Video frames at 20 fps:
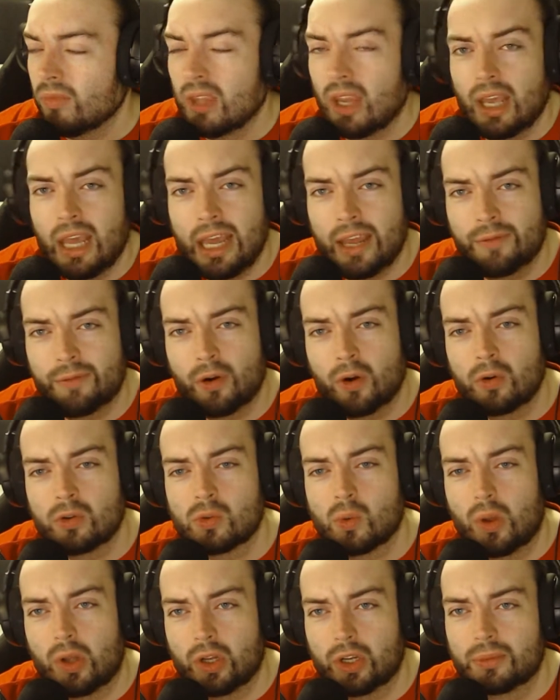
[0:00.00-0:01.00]
Hey folks,
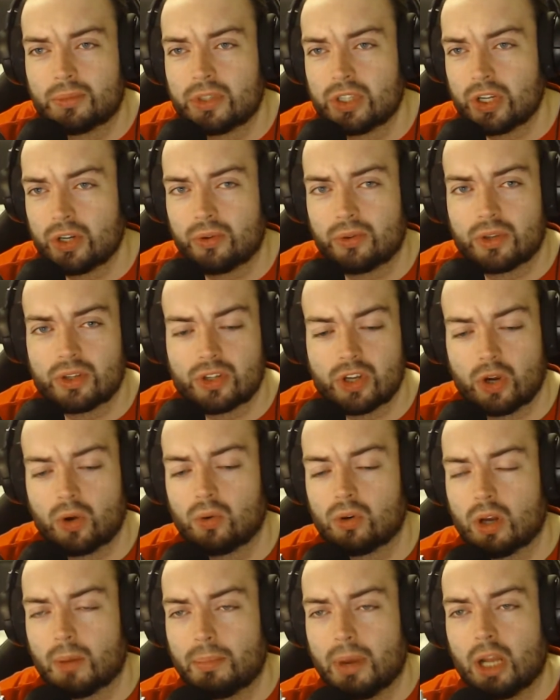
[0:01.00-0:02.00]
welcome to The
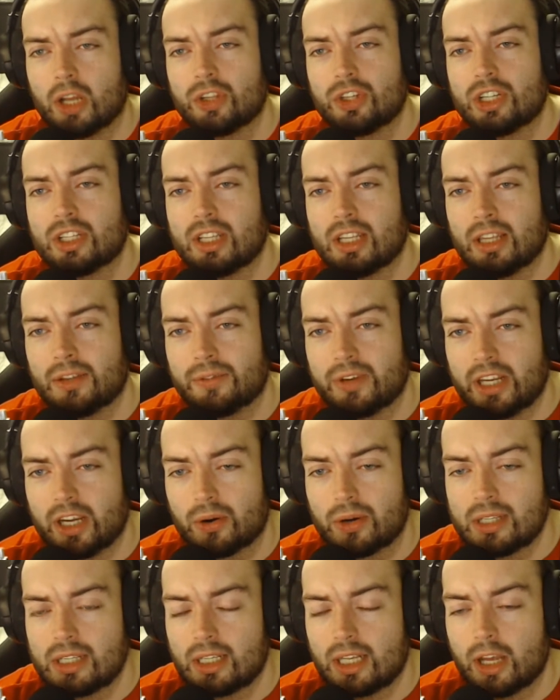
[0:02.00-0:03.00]
Zone. Apologies that the video
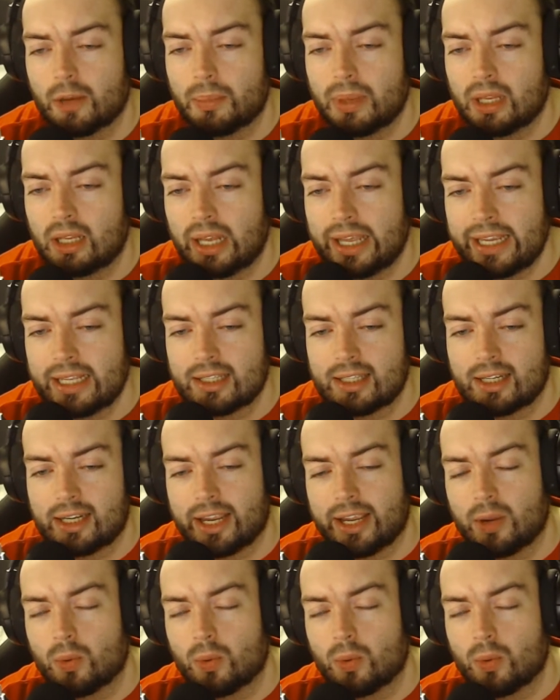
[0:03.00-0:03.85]
is a little bit late today.